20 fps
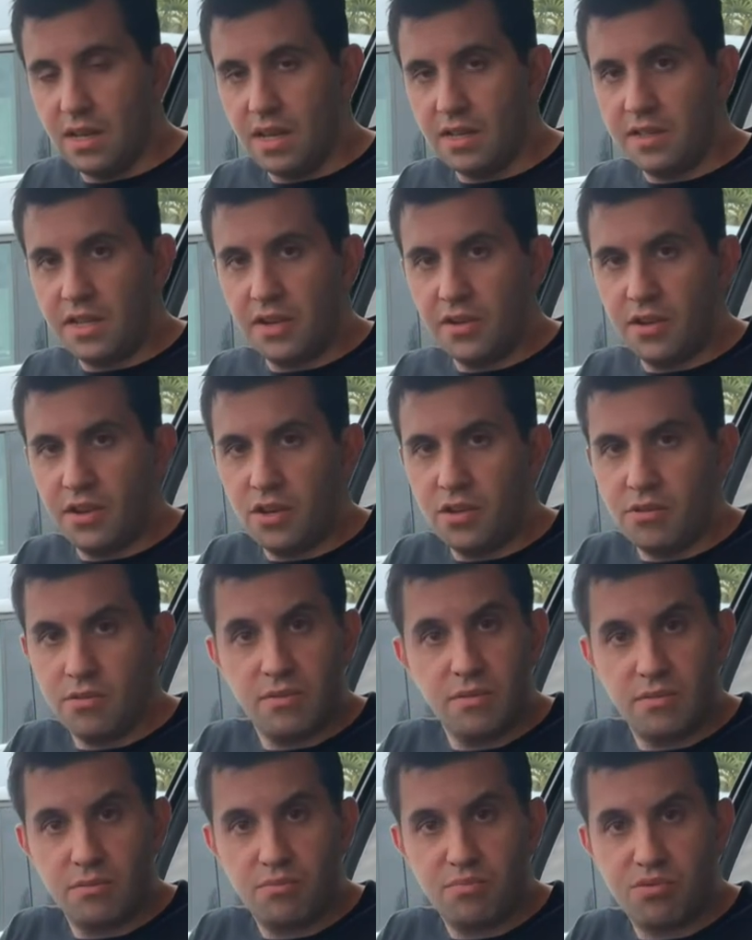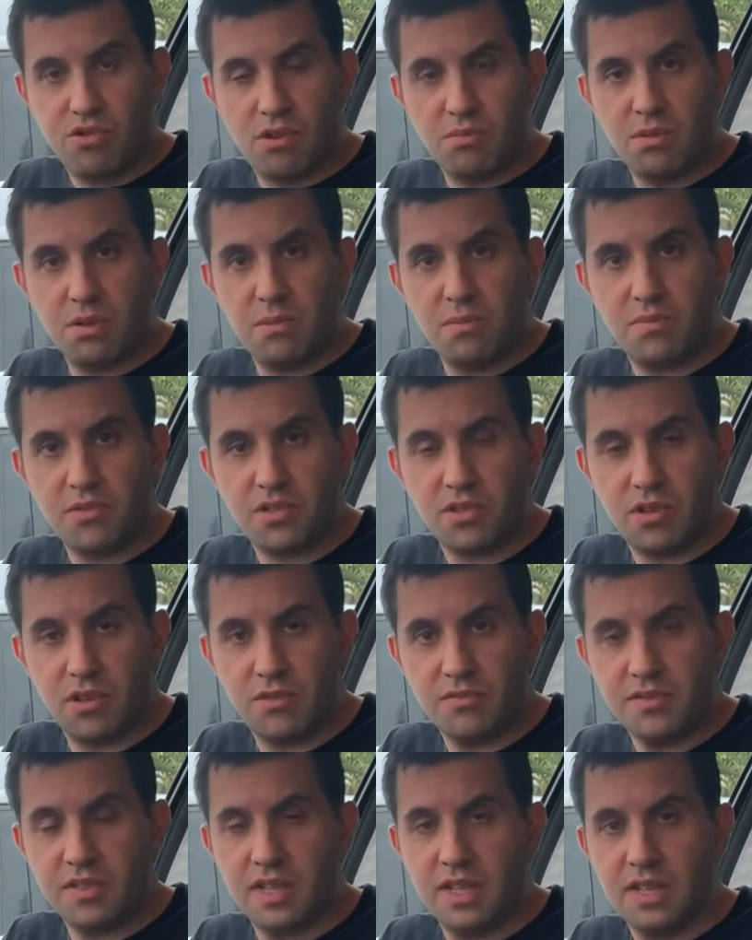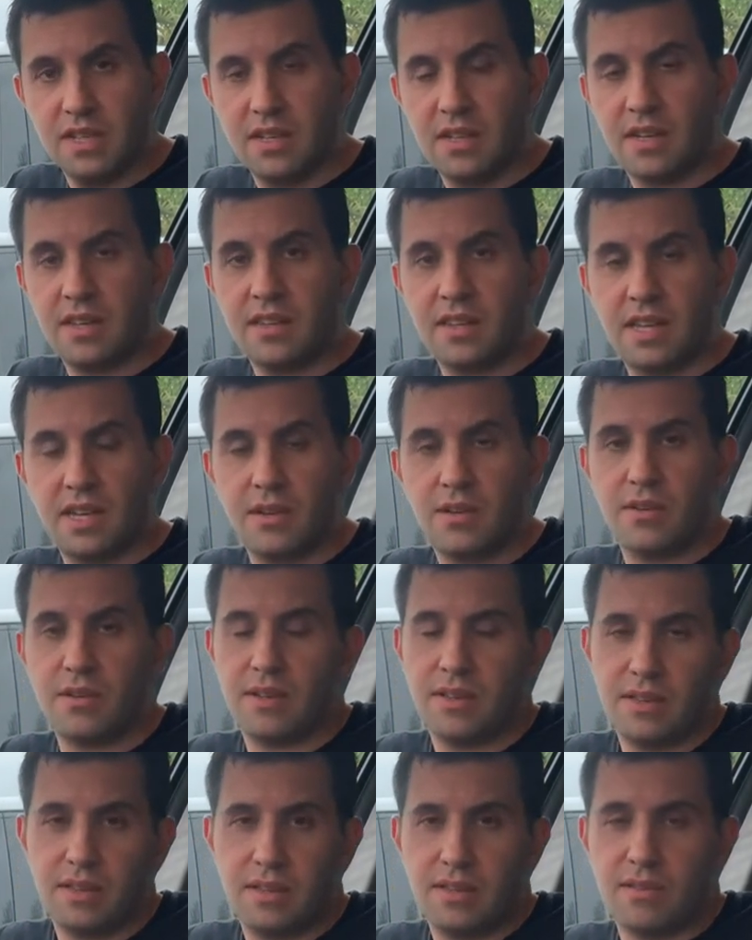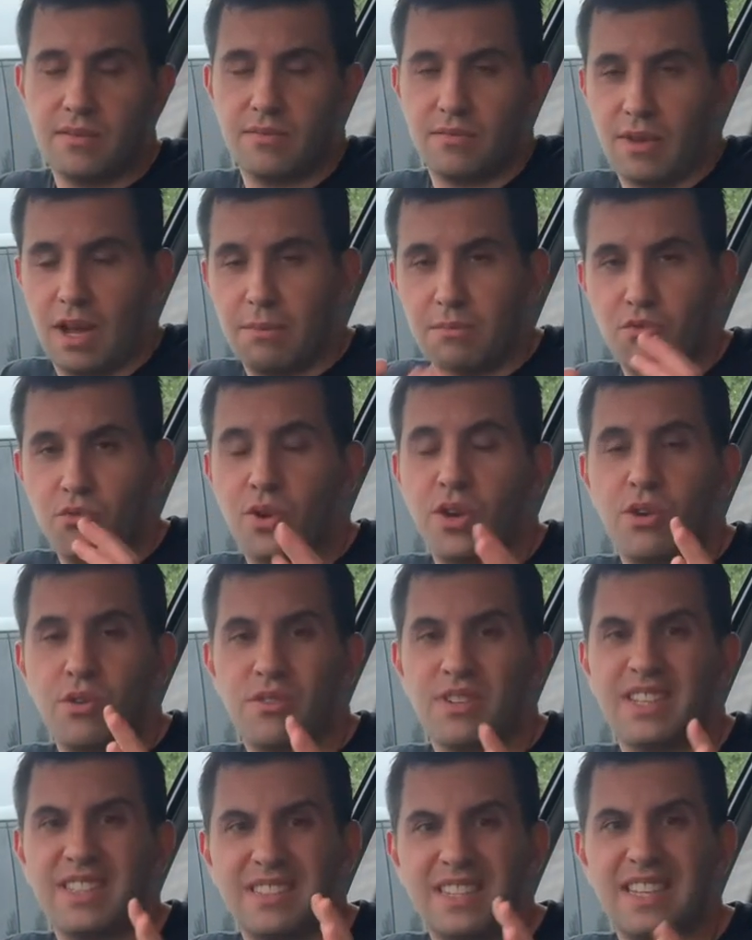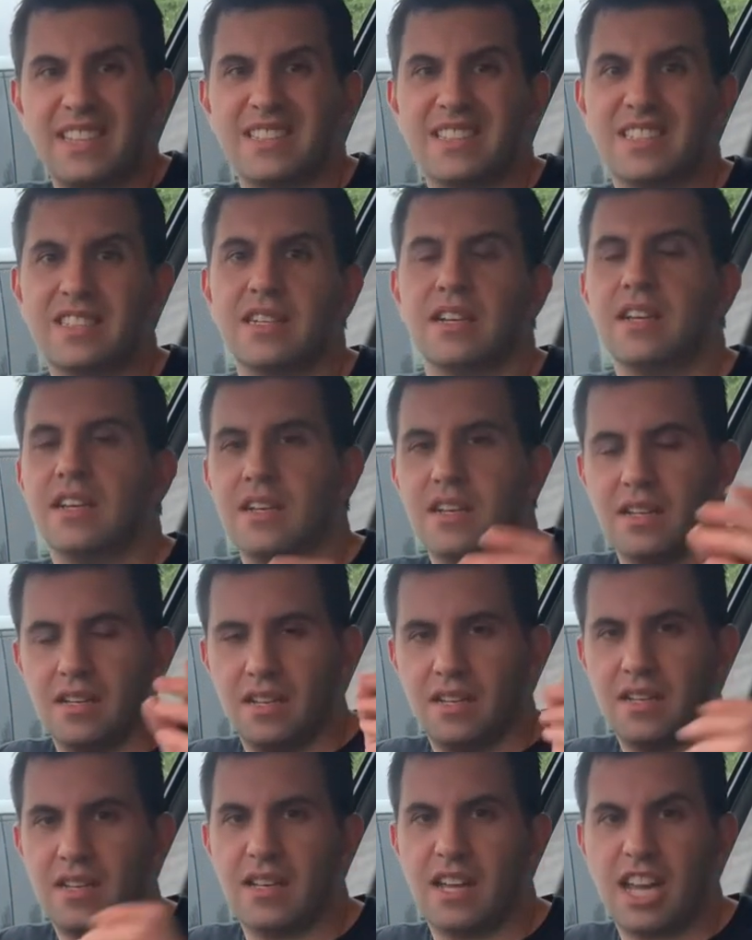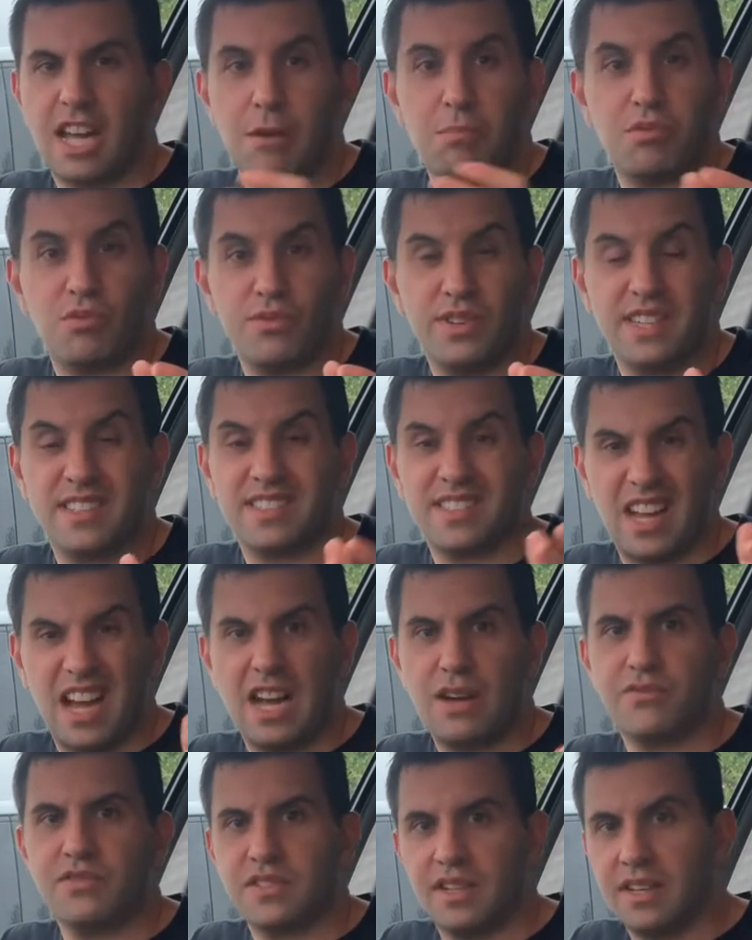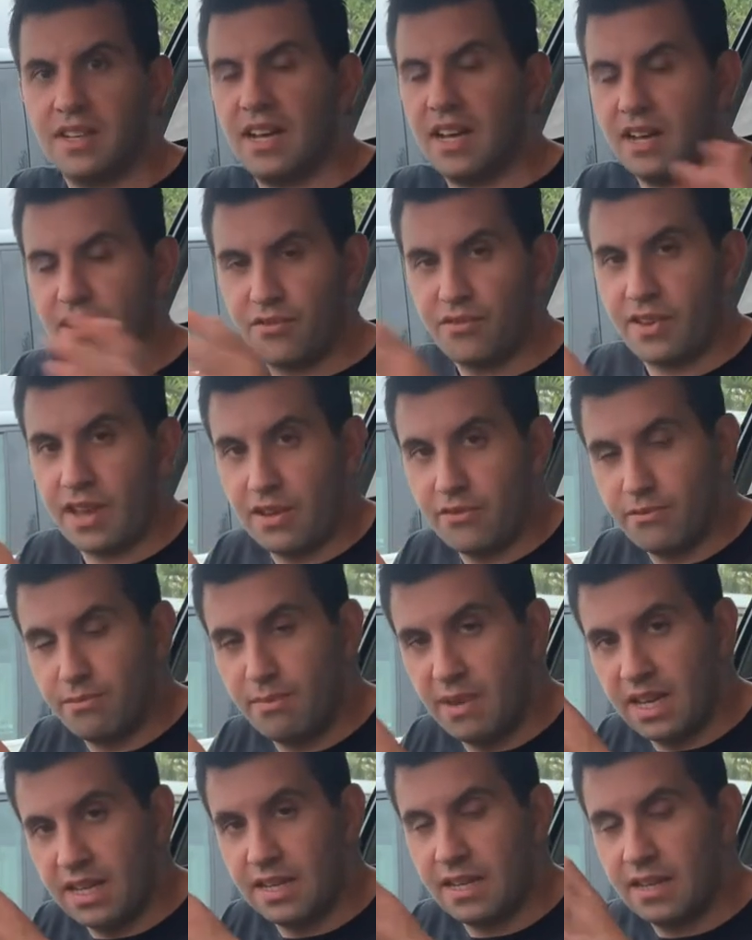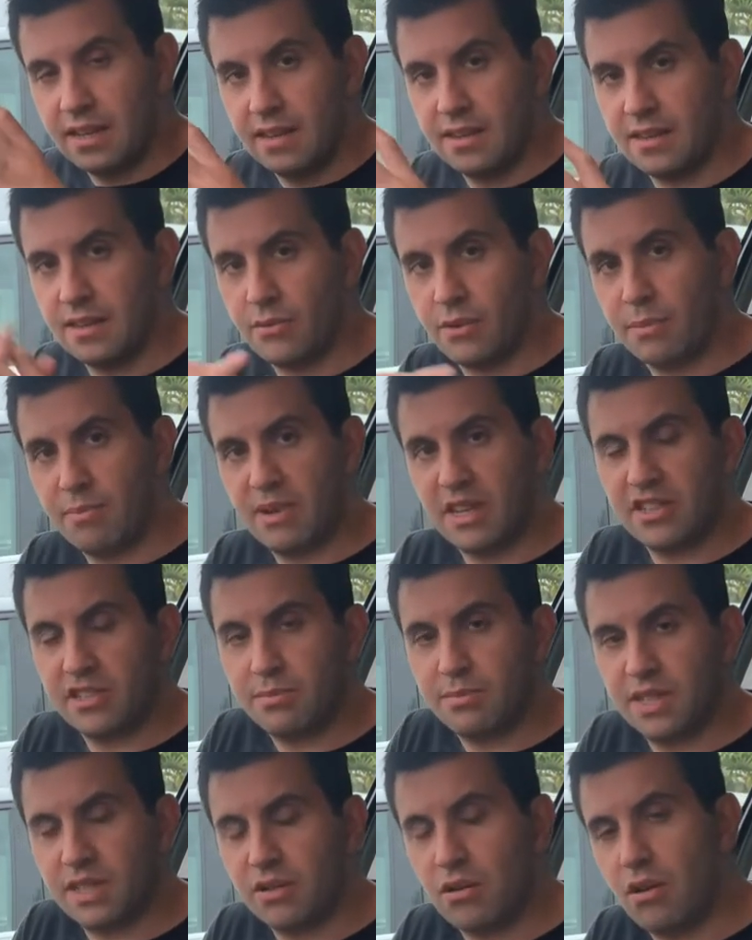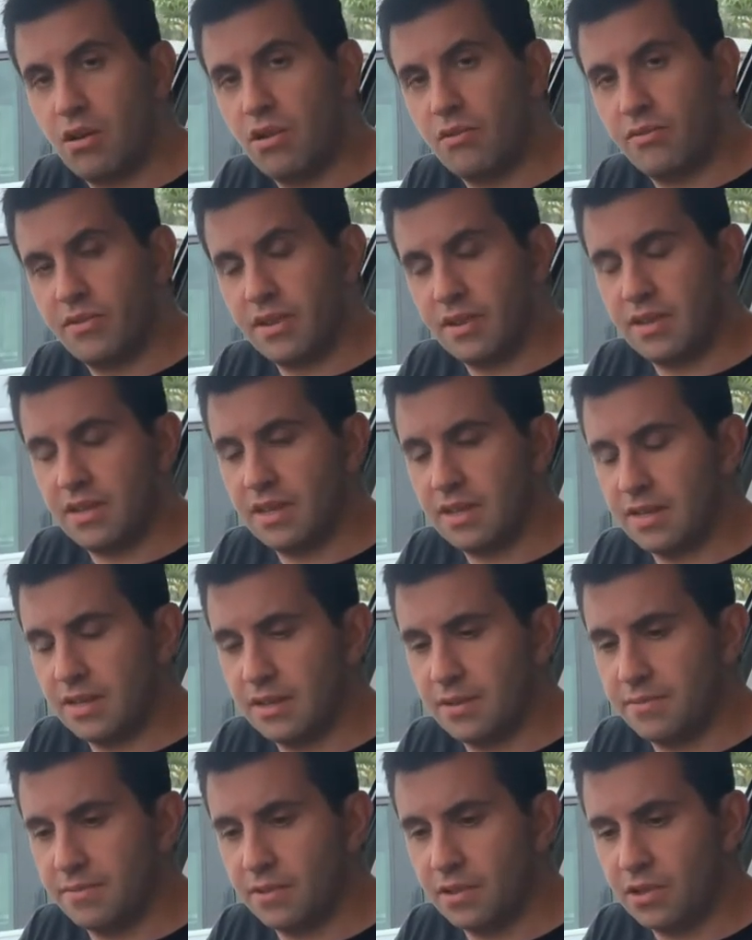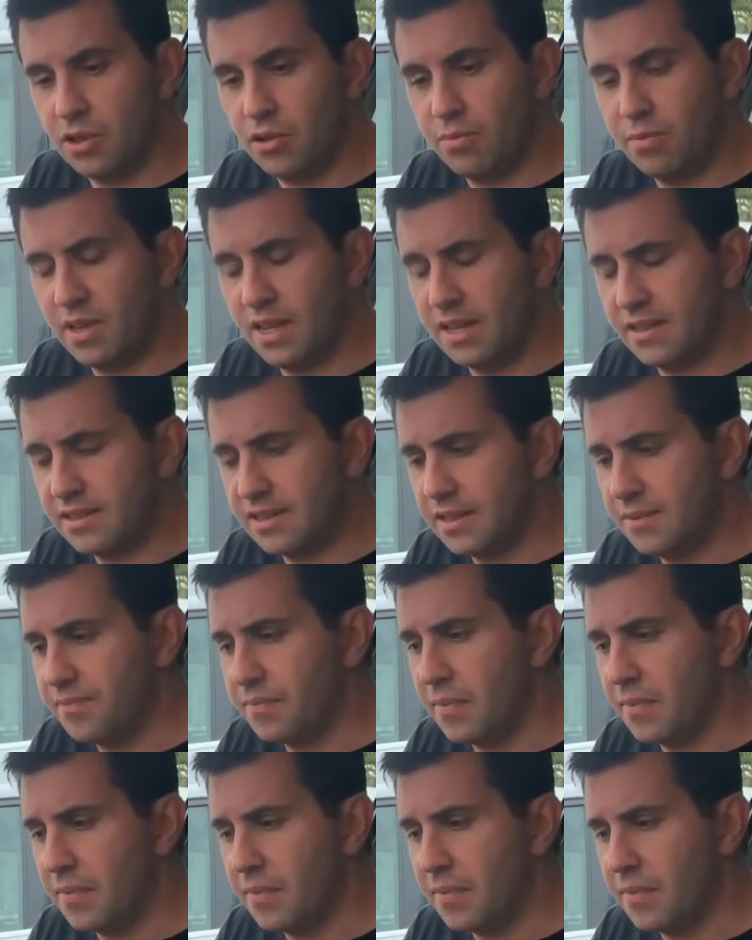And there you go, problem solved. Uh, uh, I'm recording this uh, a couple of weeks after I have made uh, the replacement of uh, the um, glow plugs